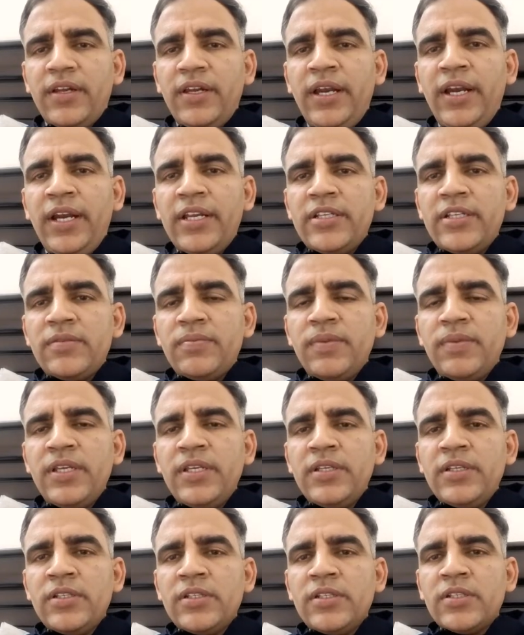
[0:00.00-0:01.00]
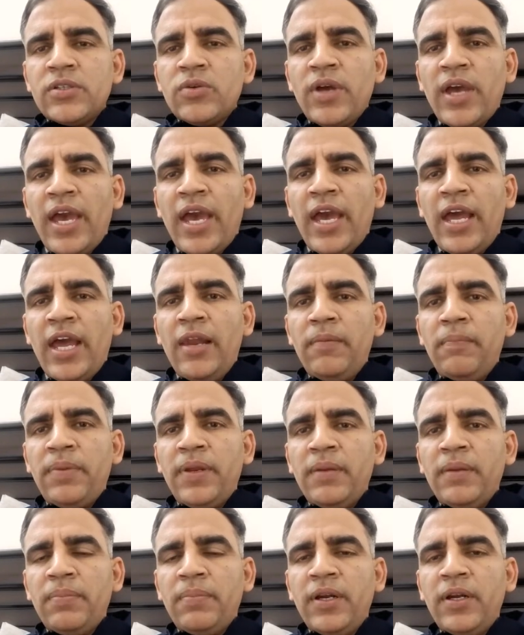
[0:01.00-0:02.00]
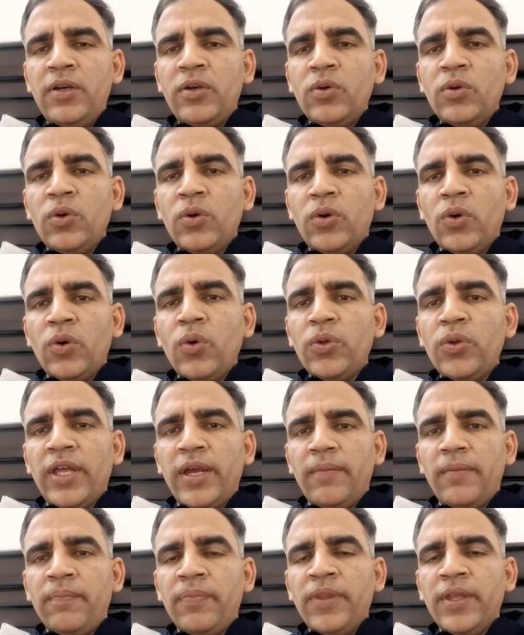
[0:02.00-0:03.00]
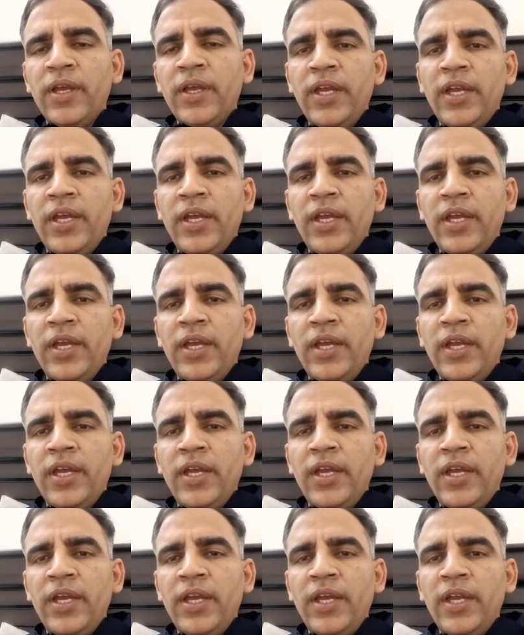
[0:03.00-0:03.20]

Leaders means to help people to grow them.